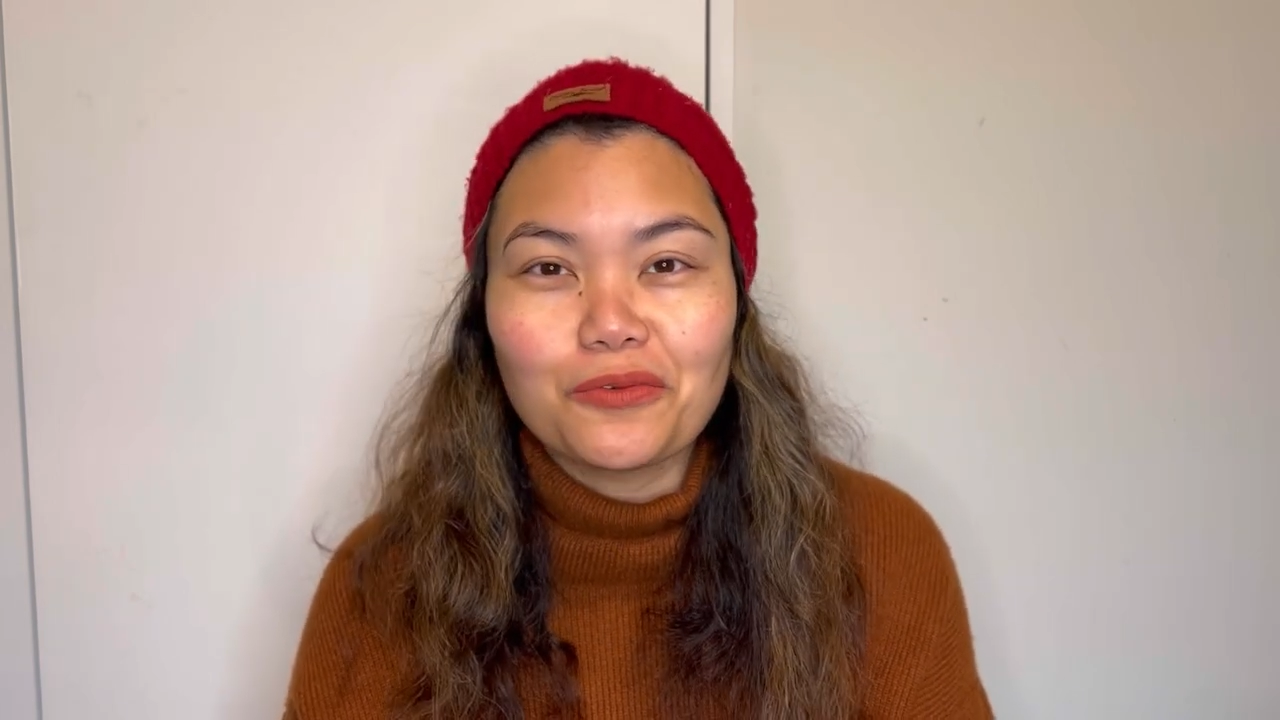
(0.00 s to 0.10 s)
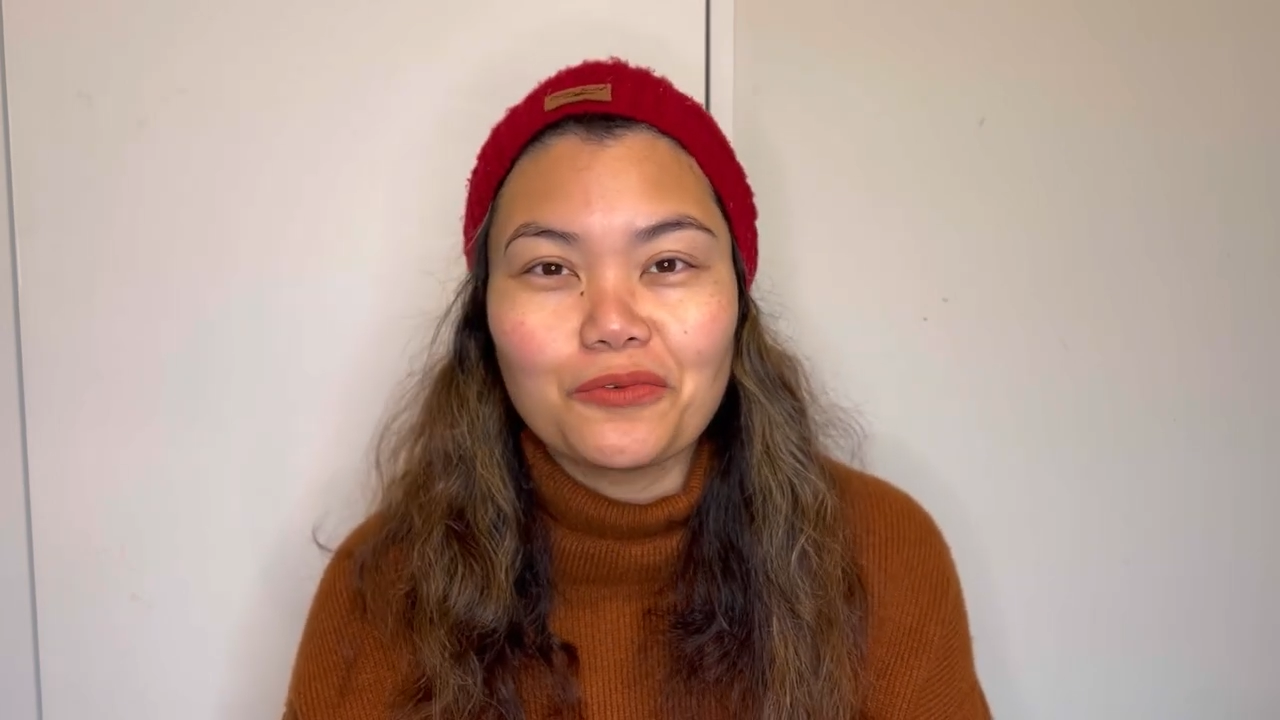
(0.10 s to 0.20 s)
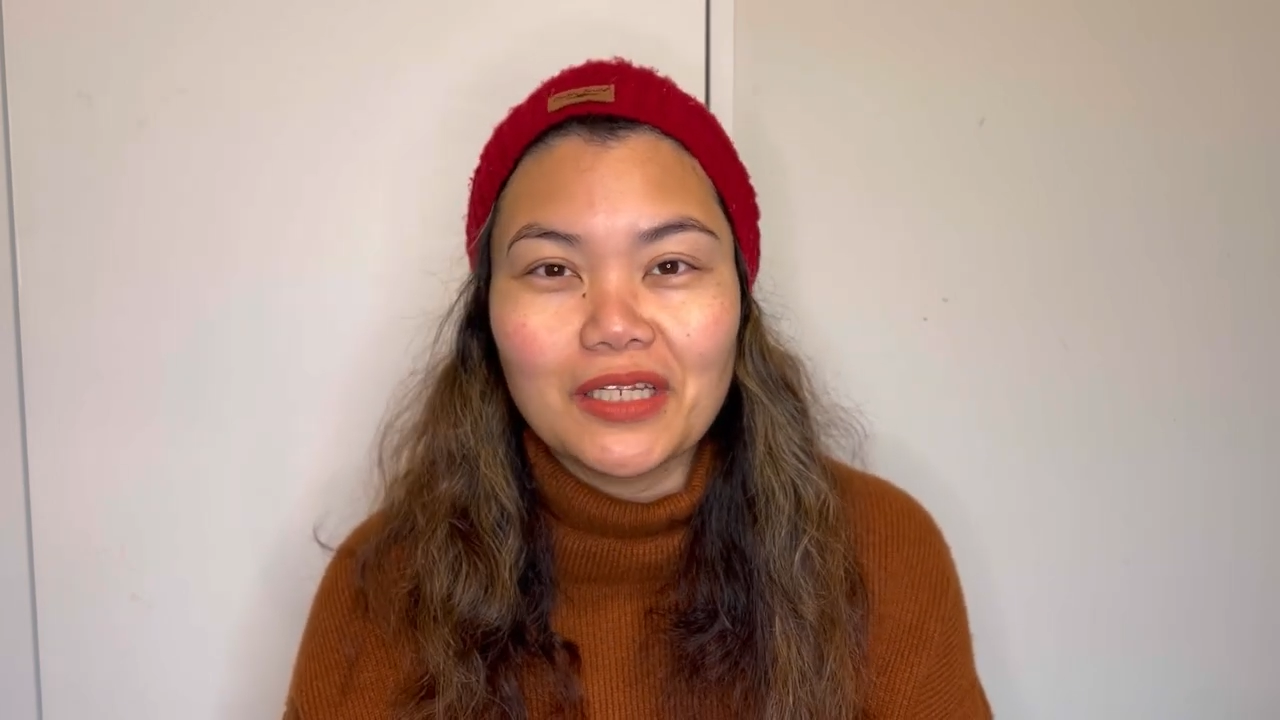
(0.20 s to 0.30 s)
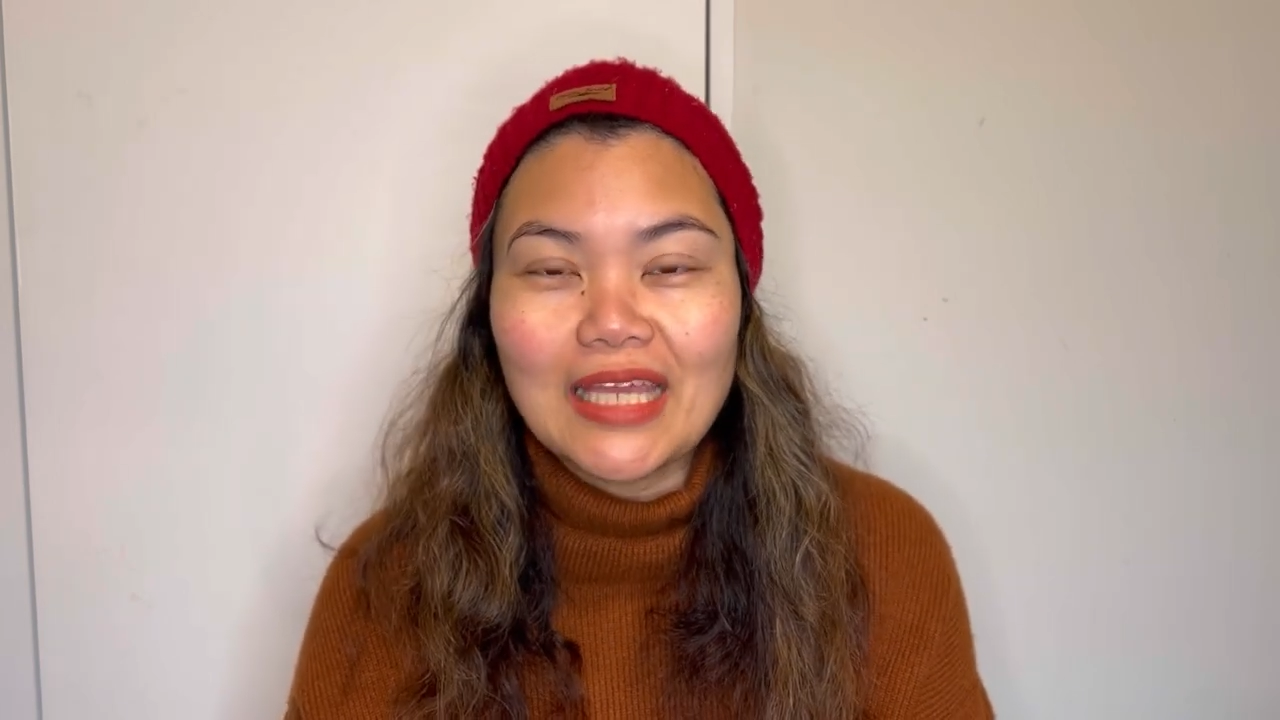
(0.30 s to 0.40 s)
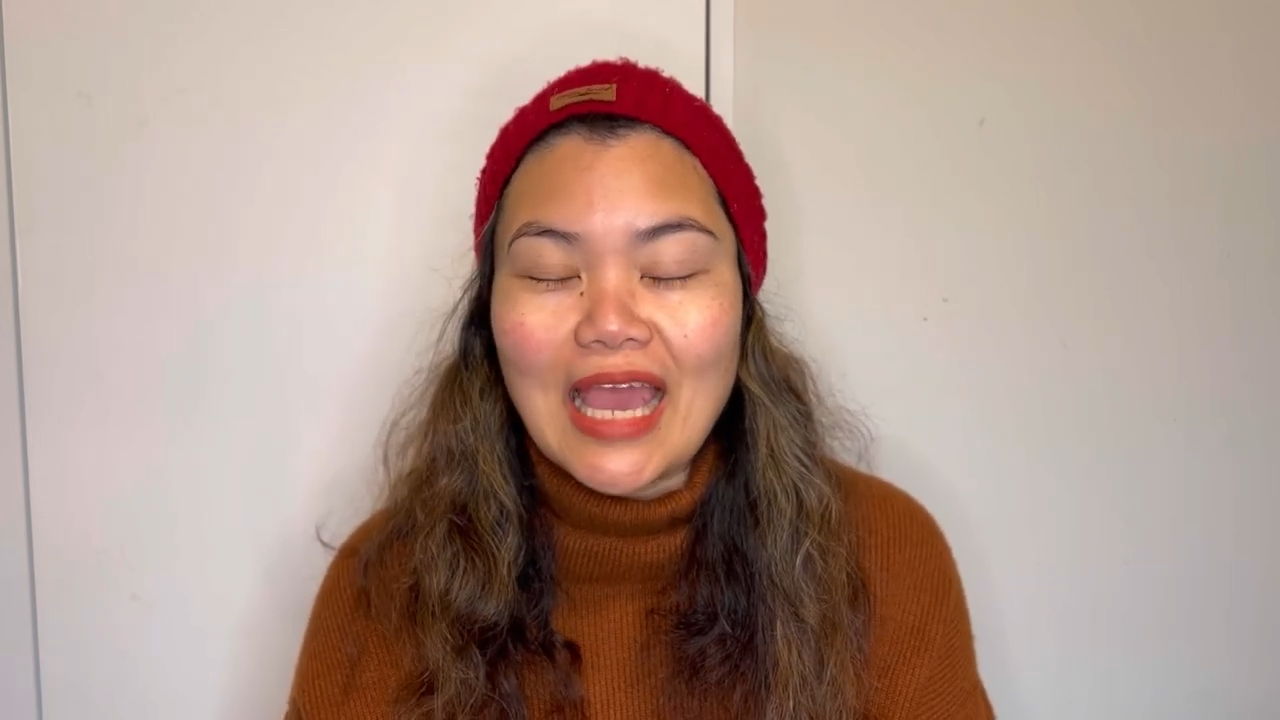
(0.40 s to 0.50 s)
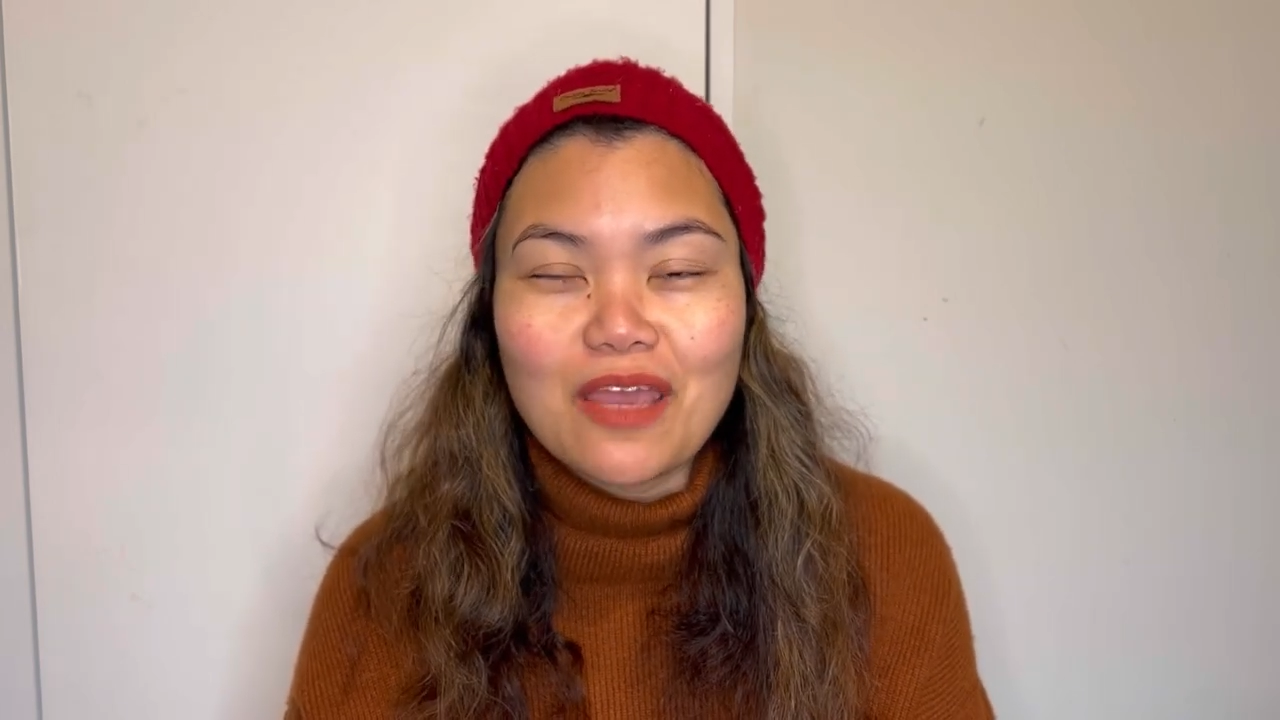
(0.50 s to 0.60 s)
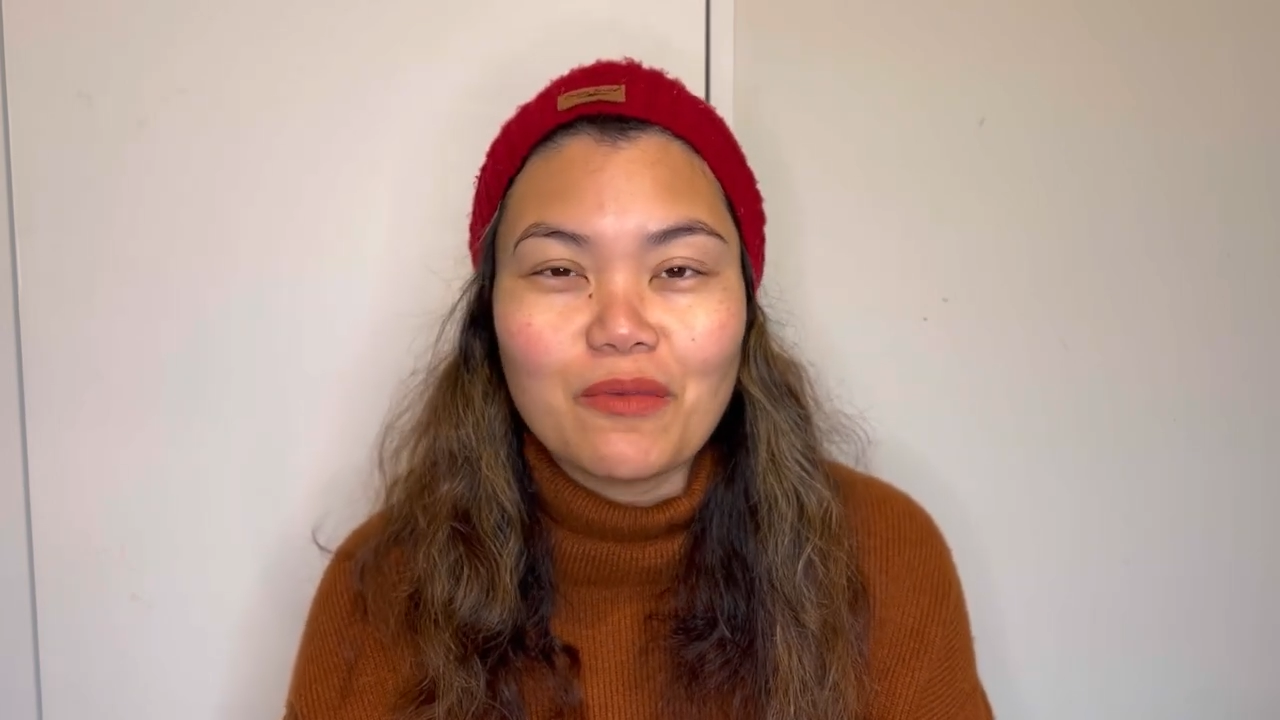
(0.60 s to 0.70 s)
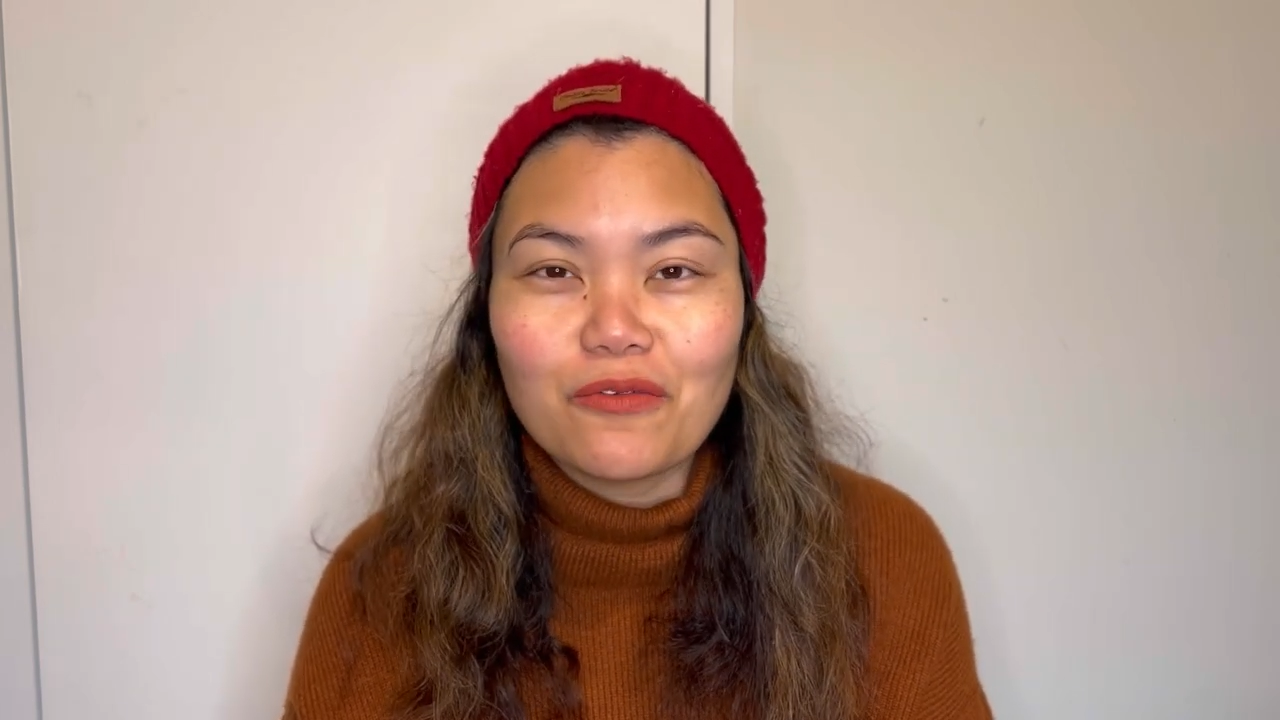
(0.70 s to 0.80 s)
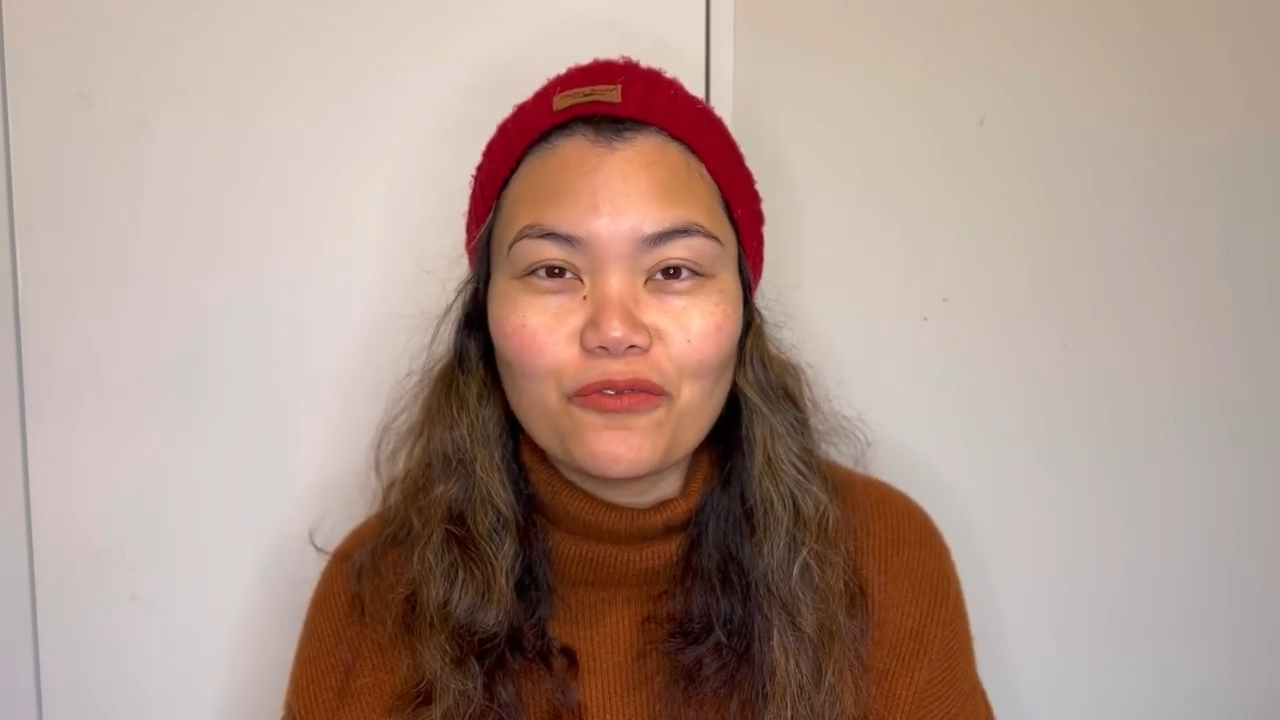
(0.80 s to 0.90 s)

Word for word: really aiming